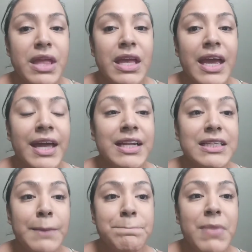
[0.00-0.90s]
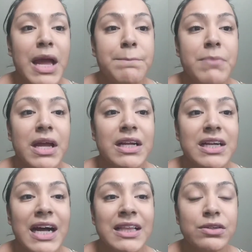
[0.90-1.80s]
it is
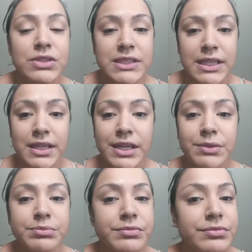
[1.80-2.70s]
a little sticky?